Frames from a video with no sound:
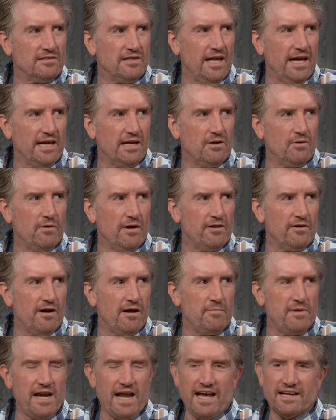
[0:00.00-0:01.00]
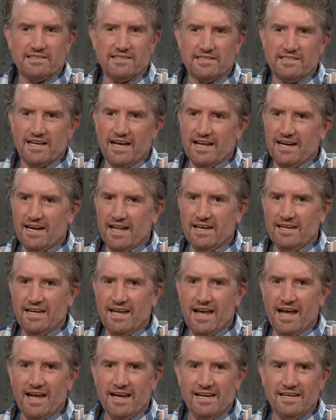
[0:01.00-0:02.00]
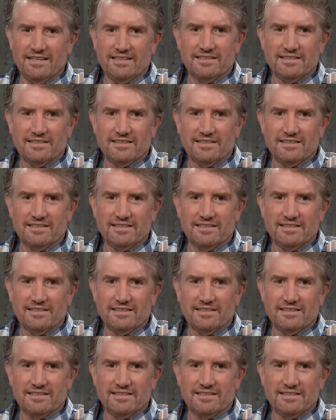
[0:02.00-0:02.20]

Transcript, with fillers: like whether I've been asked to sign an NDA?